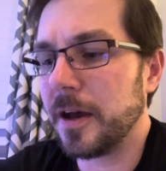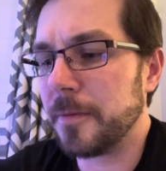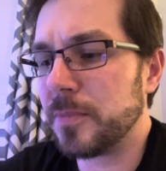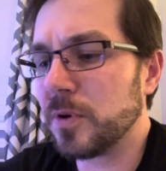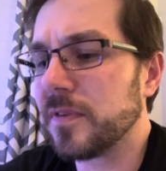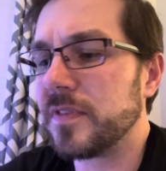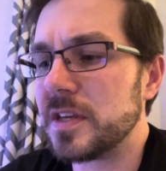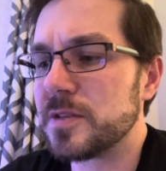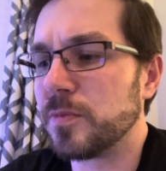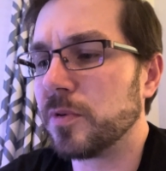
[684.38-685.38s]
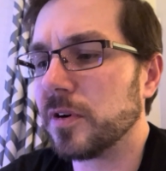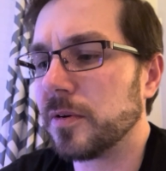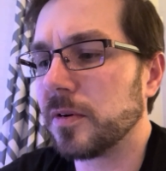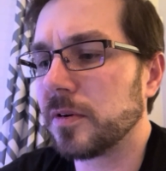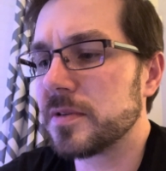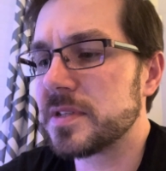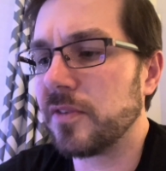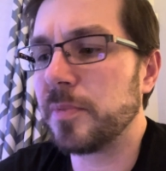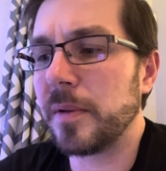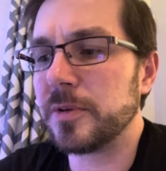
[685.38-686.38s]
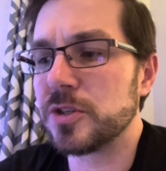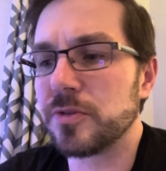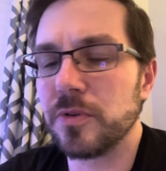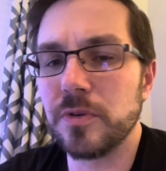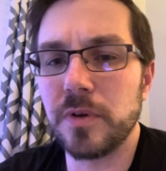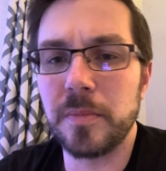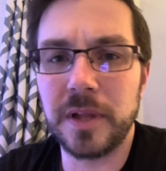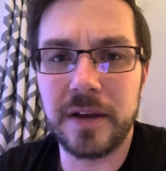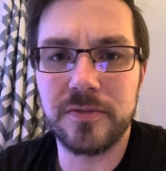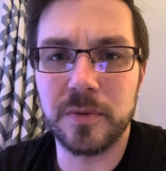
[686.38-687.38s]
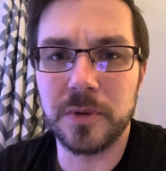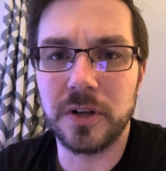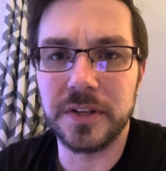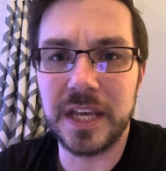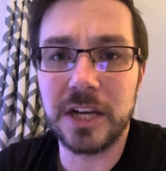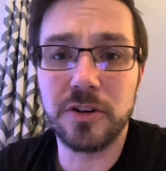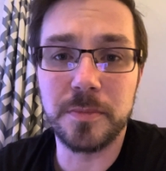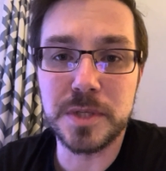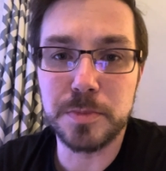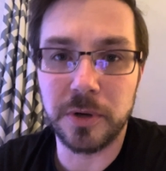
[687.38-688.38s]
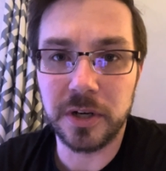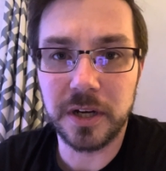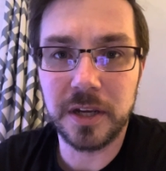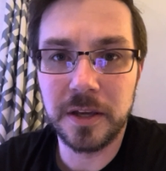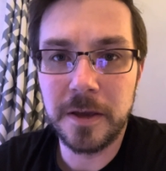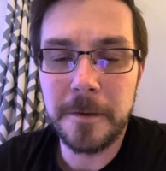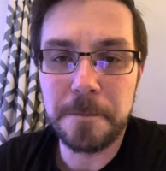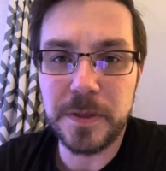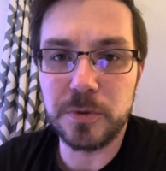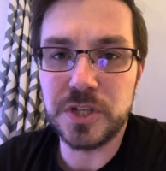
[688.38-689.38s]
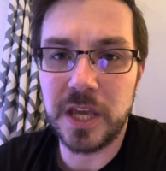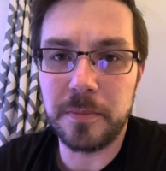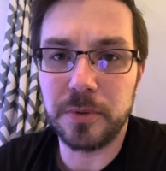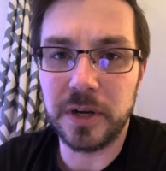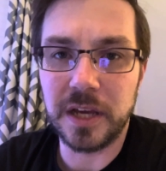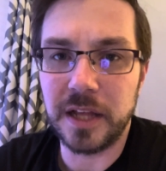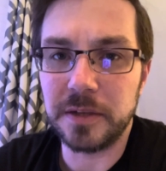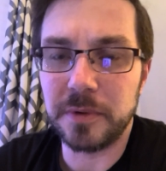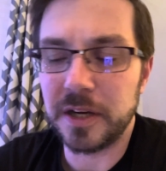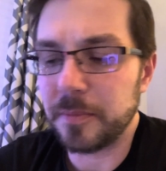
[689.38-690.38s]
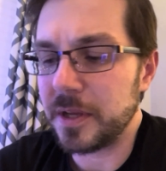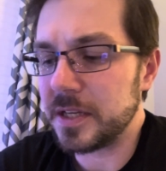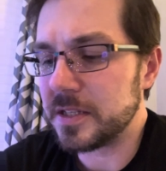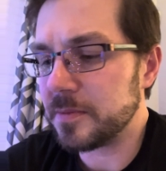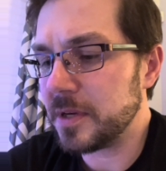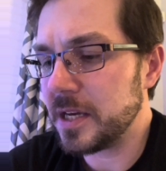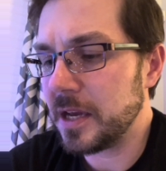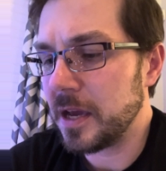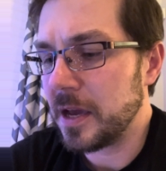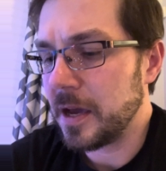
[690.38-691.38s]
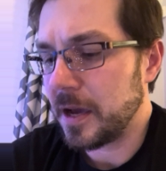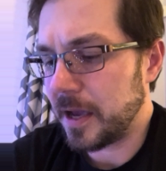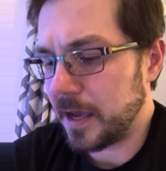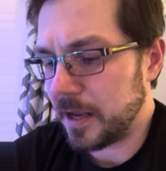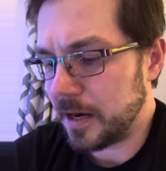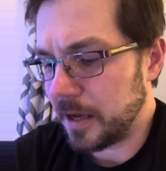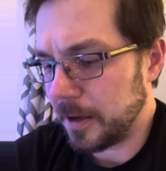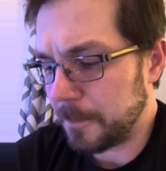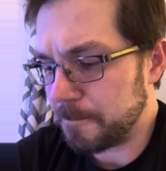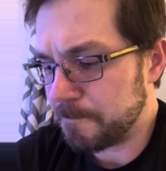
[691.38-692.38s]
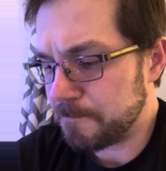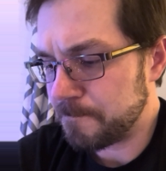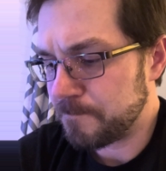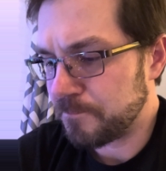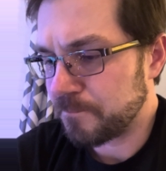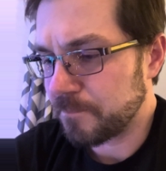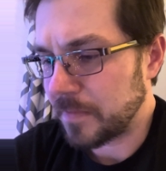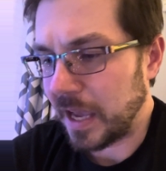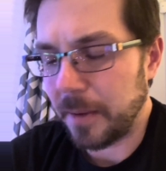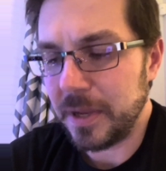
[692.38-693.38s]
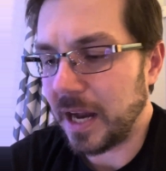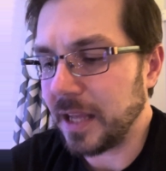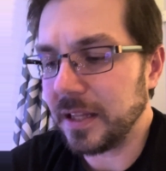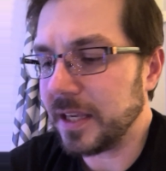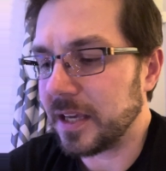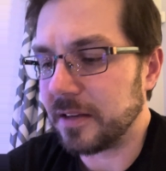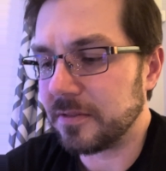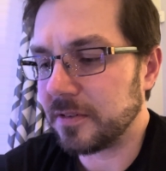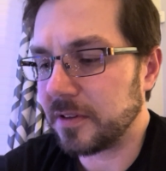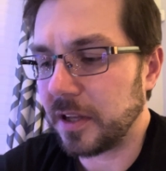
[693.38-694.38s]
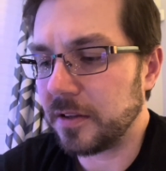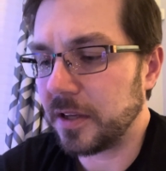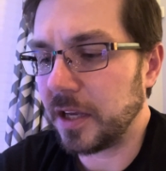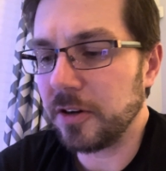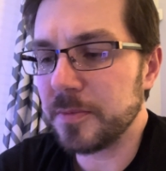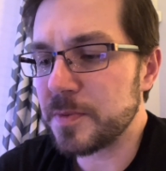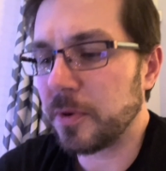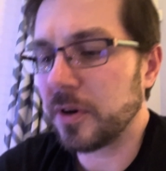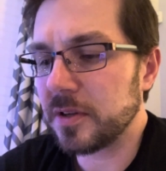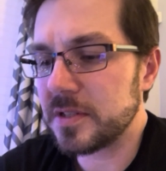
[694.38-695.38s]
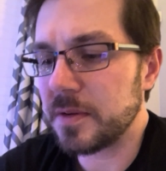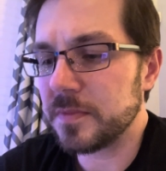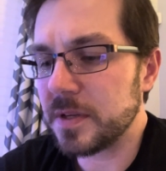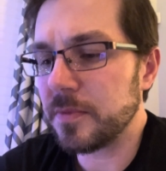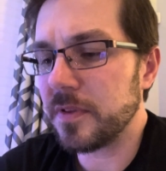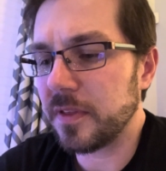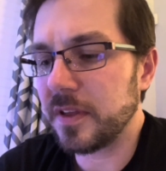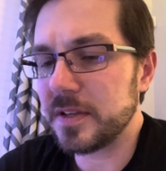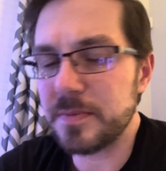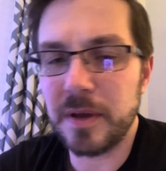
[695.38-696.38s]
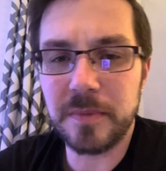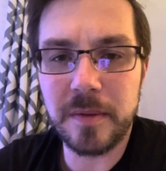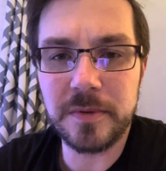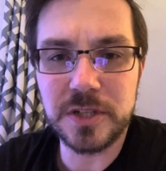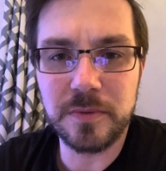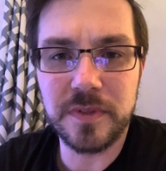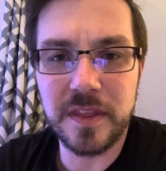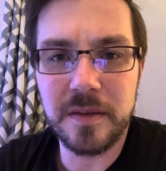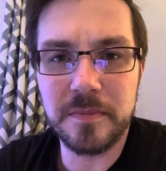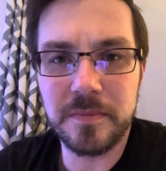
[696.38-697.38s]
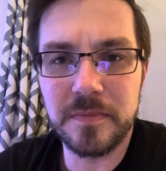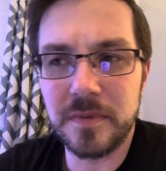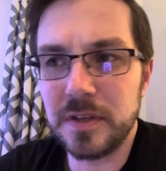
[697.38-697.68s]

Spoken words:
Both of these were self-published through a platform called Ingram Spark, which came pretty highly recommended to me. And I mean, I like it. Ingram Spark, some of the things about publishing with them